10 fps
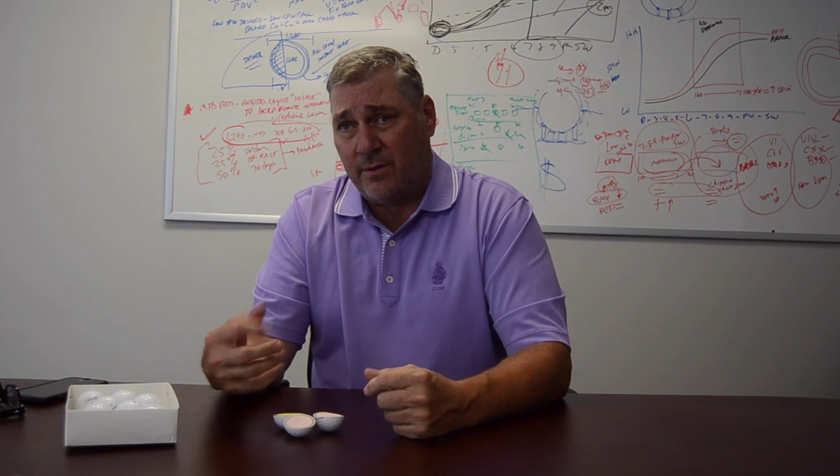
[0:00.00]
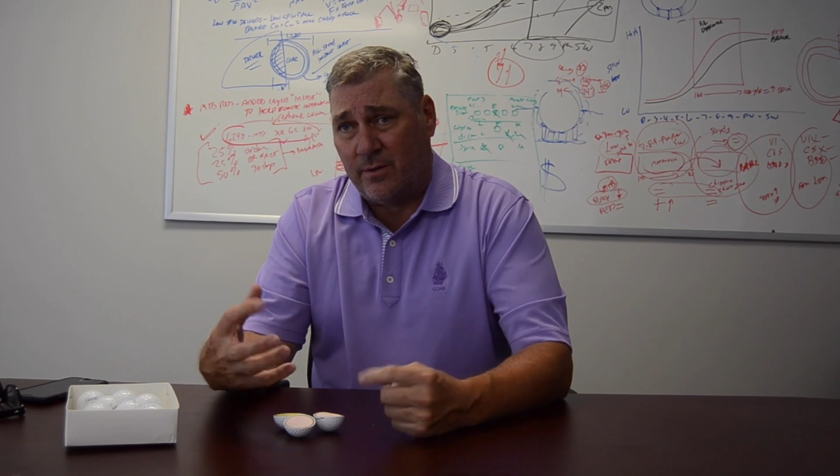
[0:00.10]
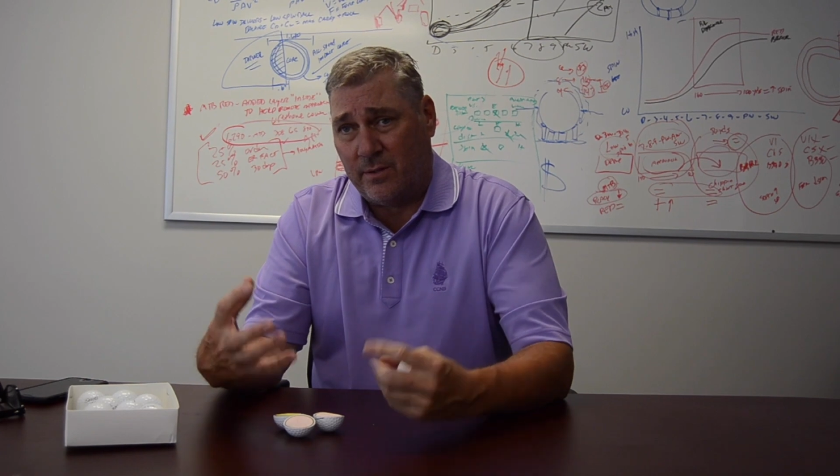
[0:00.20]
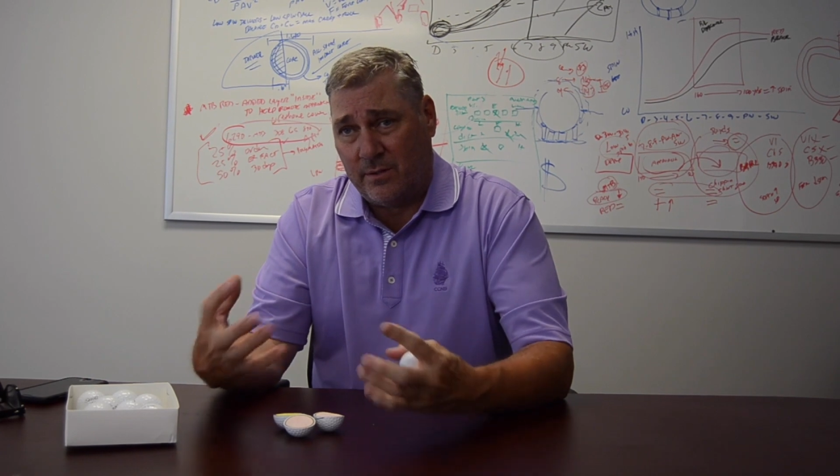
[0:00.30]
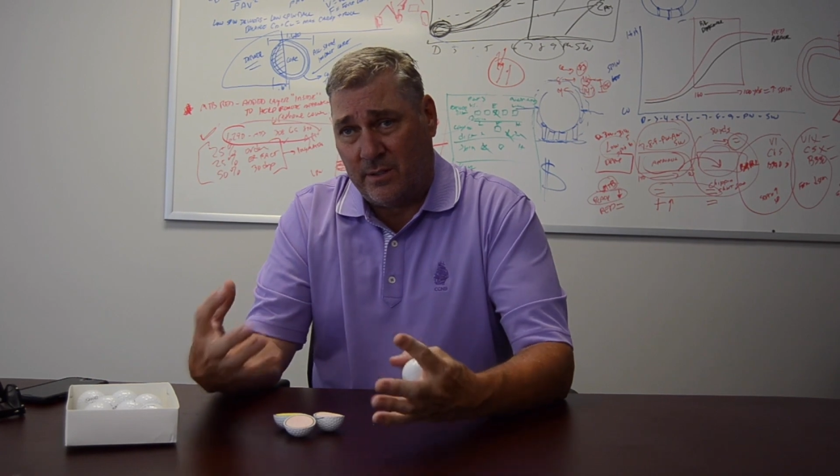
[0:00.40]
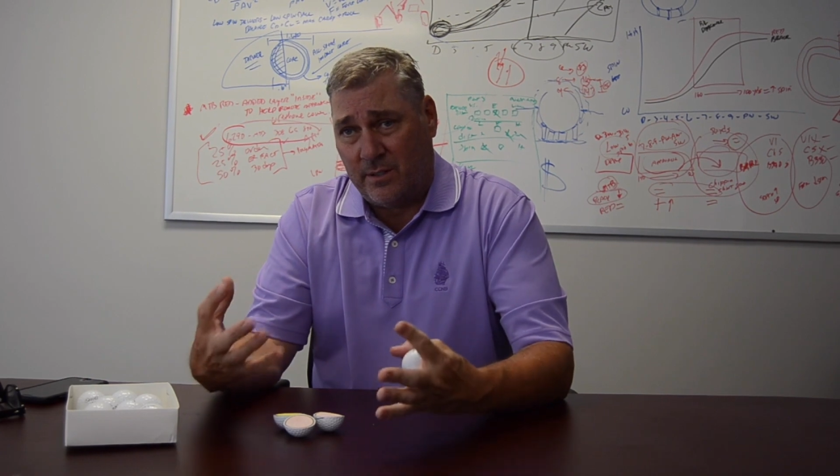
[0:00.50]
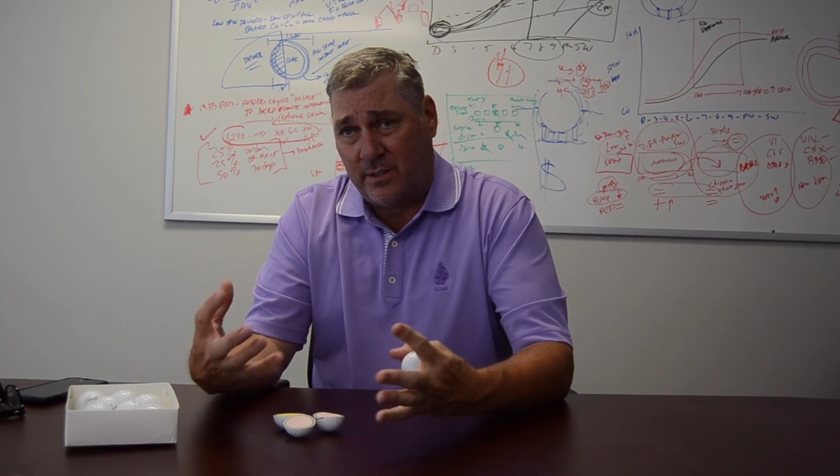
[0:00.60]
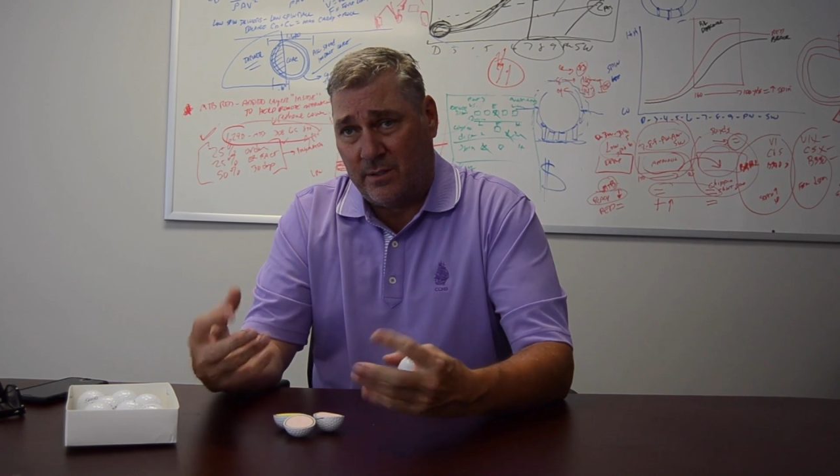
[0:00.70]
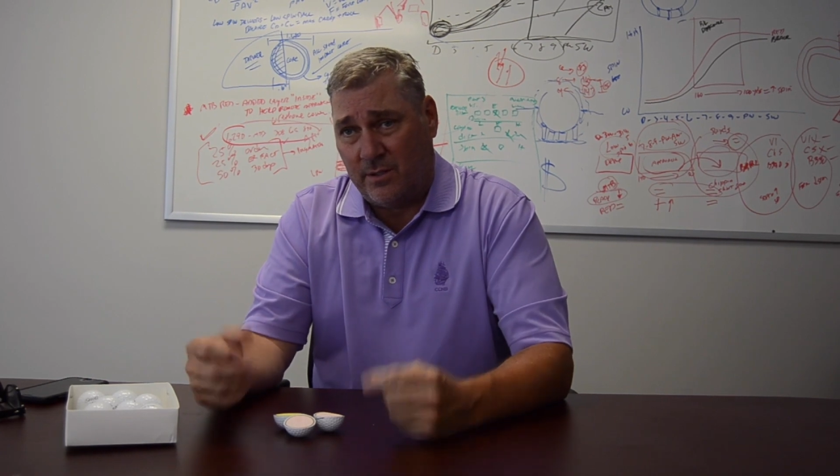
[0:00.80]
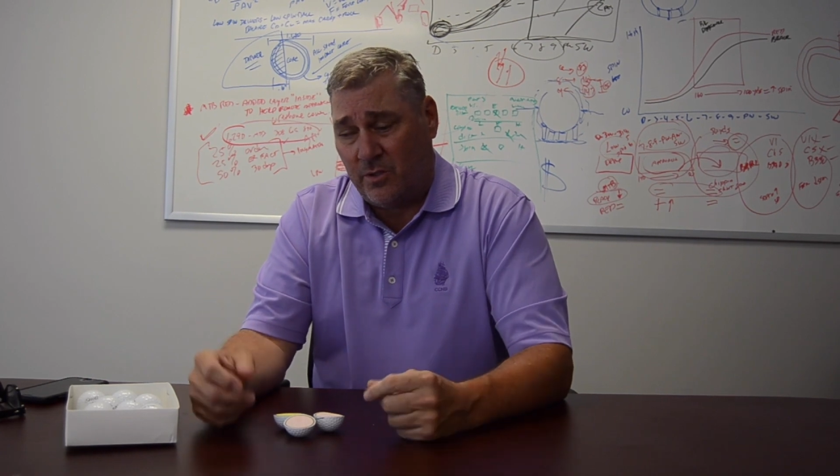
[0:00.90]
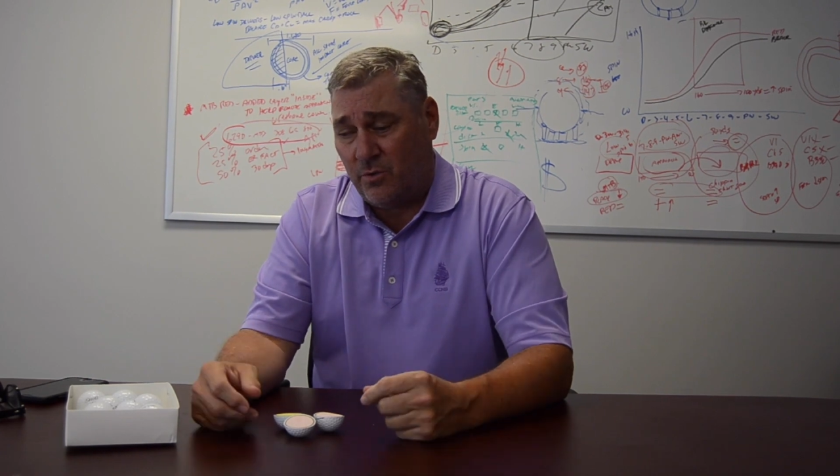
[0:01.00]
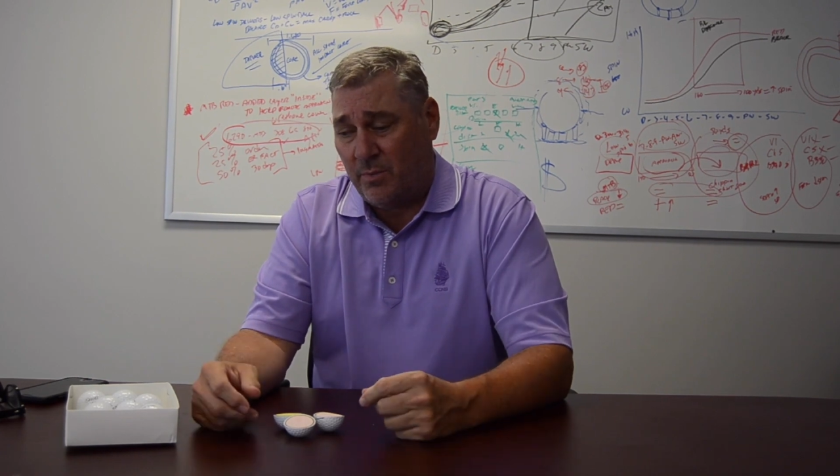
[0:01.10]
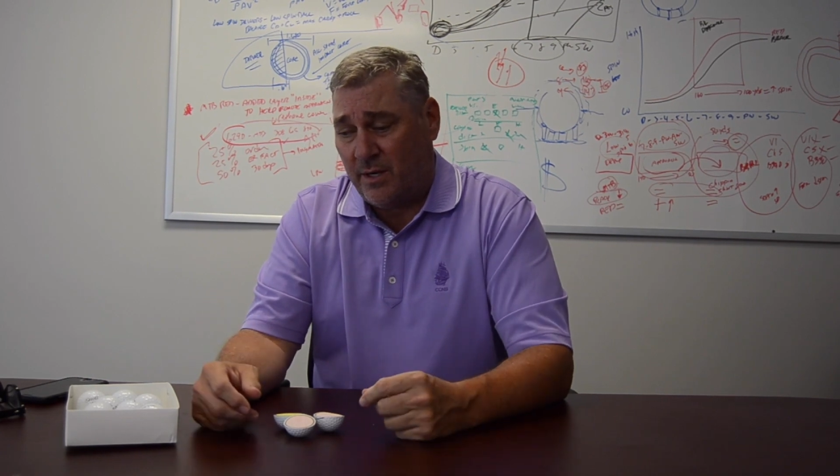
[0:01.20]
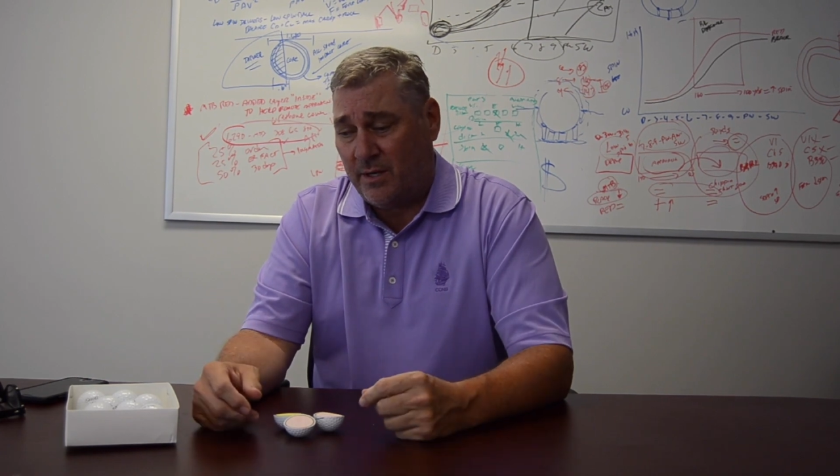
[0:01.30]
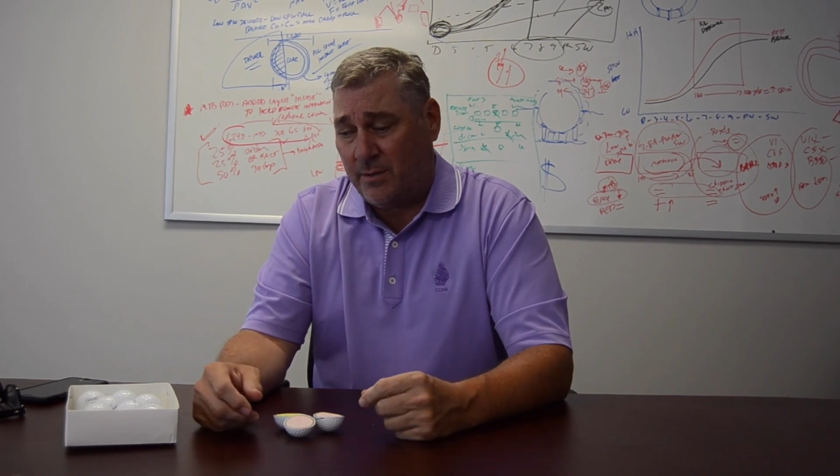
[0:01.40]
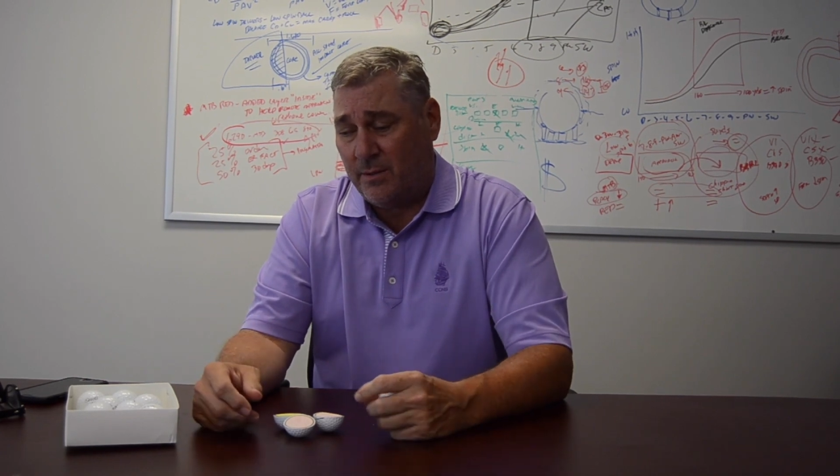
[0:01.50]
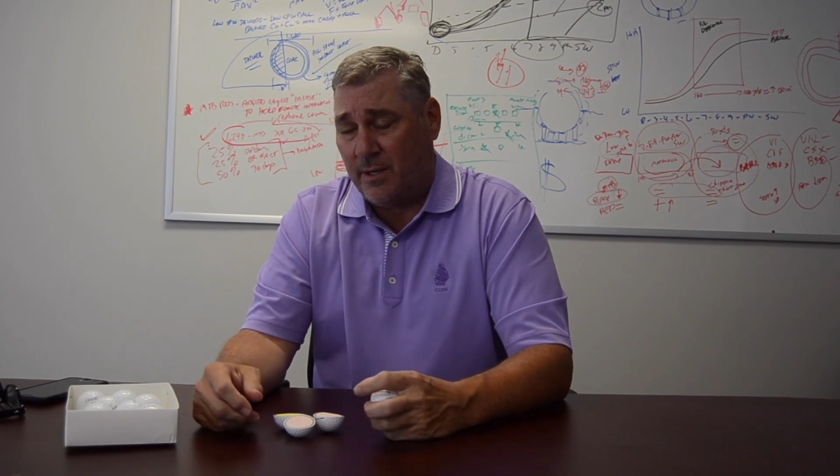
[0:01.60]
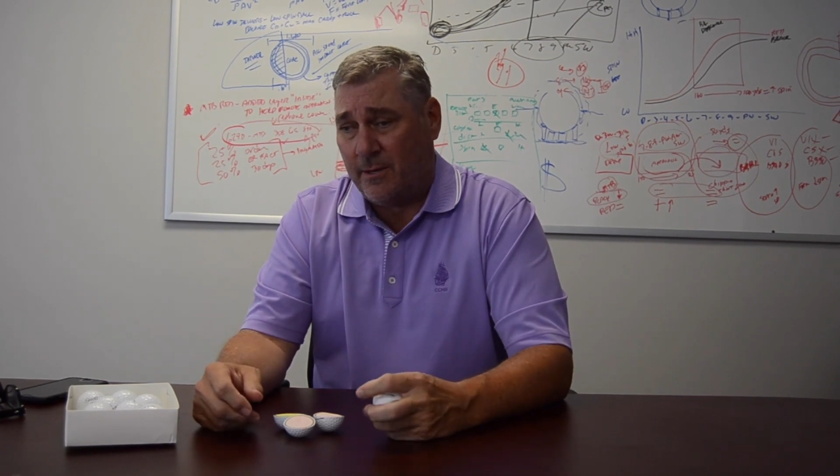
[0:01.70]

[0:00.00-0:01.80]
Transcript: or in the humidity